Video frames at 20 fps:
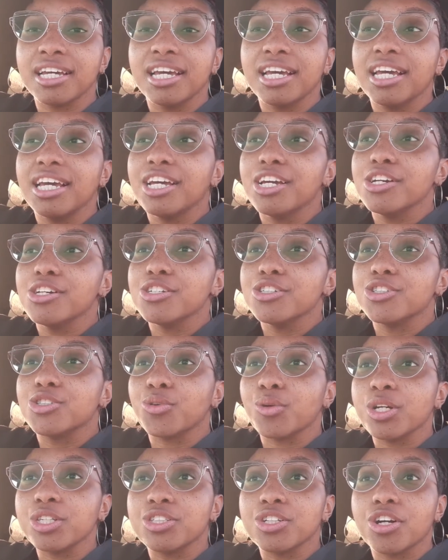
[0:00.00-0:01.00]
joints are
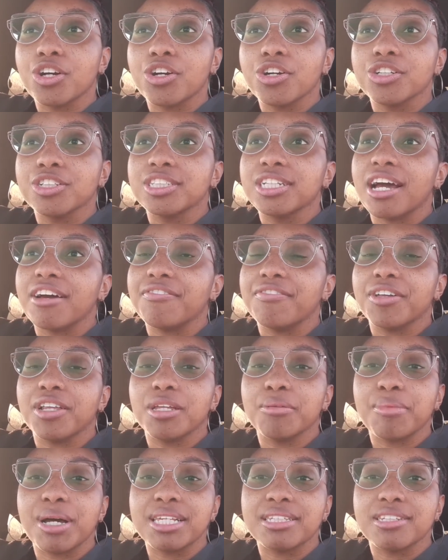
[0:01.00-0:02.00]
hurting. I feel in myself,
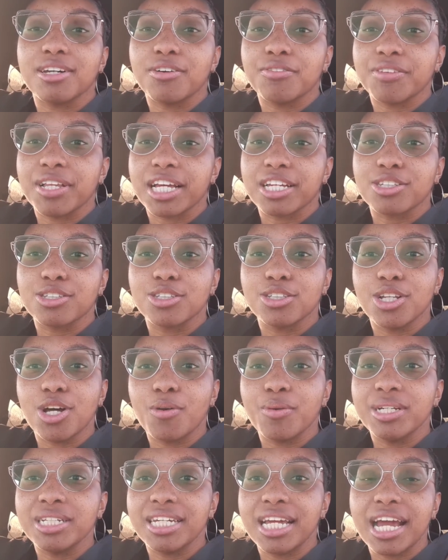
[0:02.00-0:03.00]
like, slowing
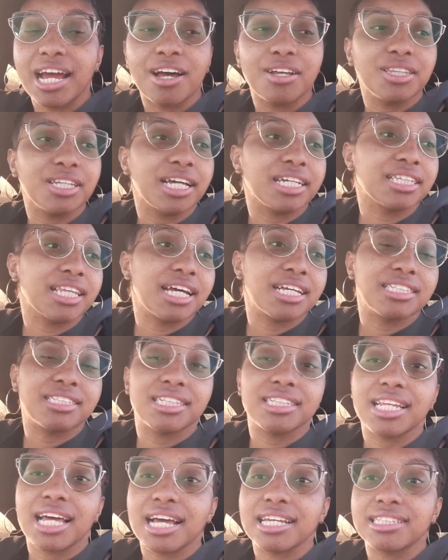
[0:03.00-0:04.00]
down. Like, that is the last thing
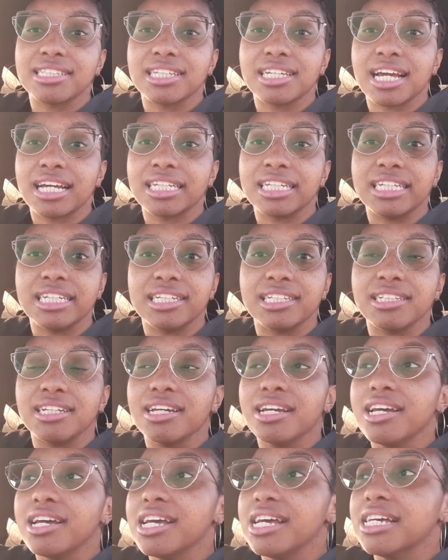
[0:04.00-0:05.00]
I need
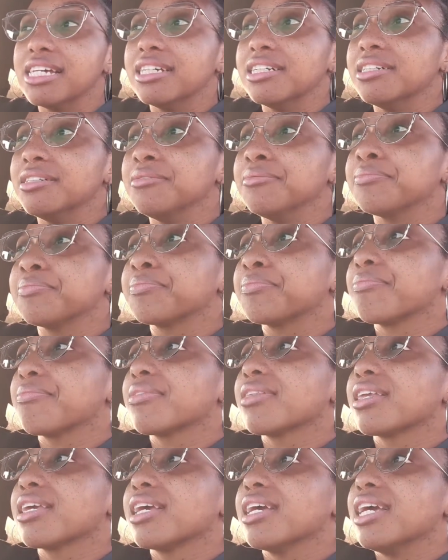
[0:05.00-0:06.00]

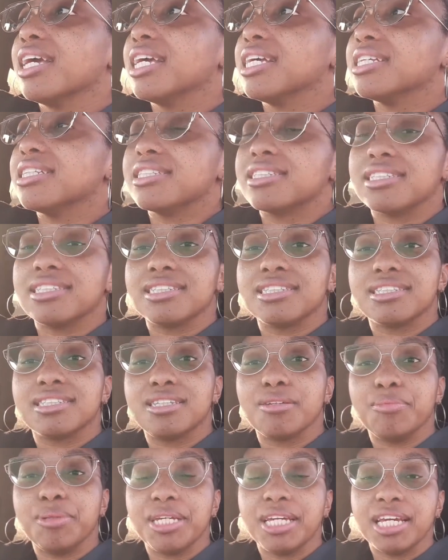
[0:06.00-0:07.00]
is to be in
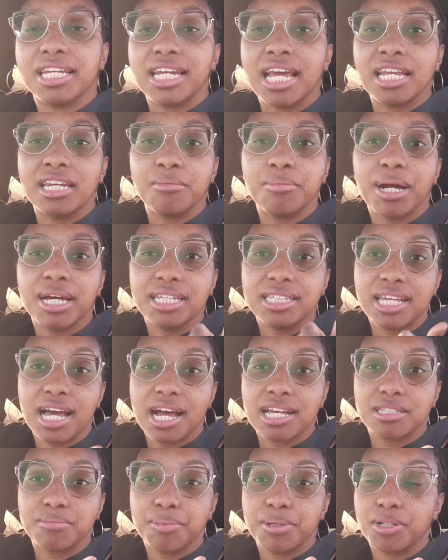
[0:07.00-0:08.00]
anybody's hospital
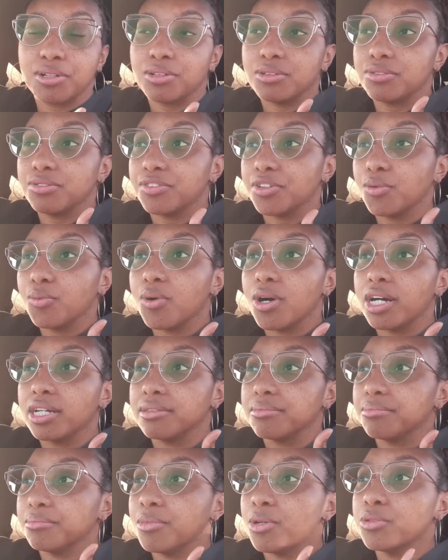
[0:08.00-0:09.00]
for one most
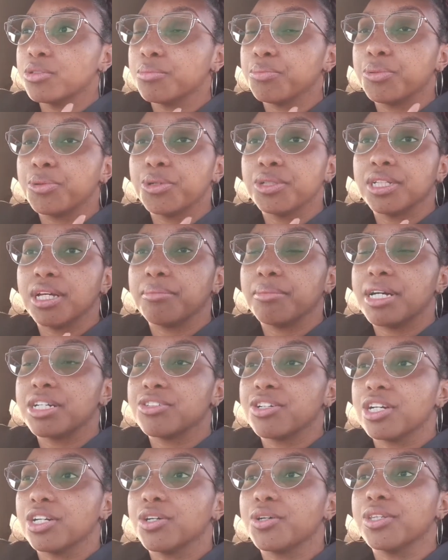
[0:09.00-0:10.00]
importantly i'm not trying to go to the
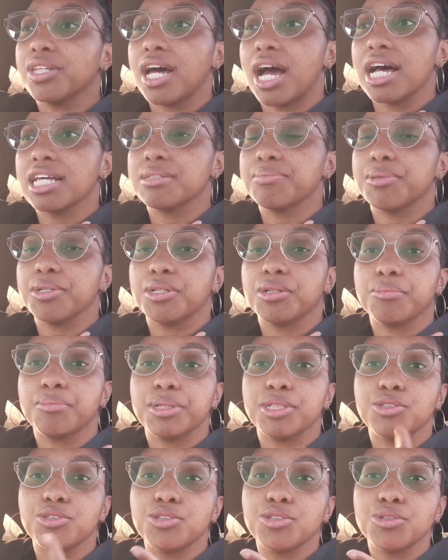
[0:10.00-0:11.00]
hospital but two i
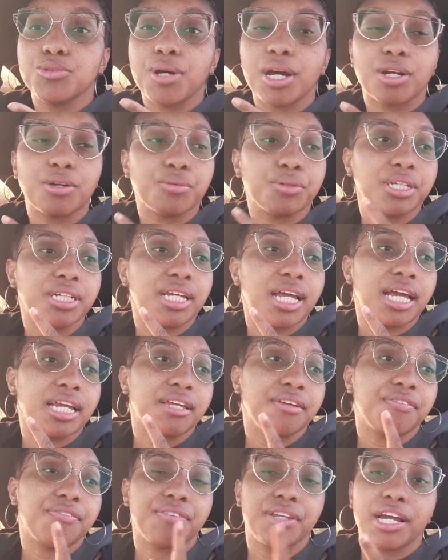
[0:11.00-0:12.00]
don't need any
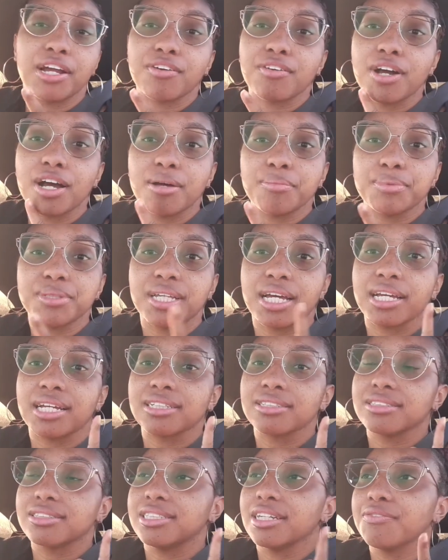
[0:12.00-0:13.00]
flare-ups like
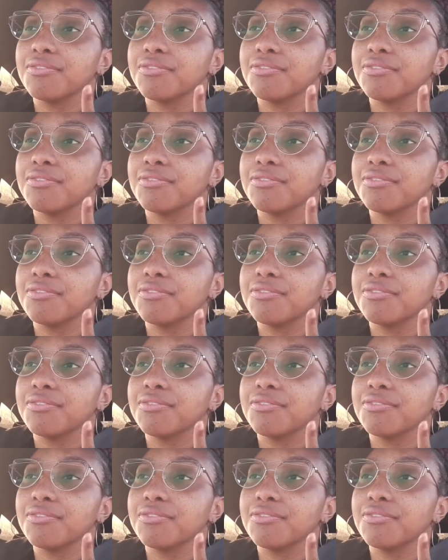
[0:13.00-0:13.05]
difficulty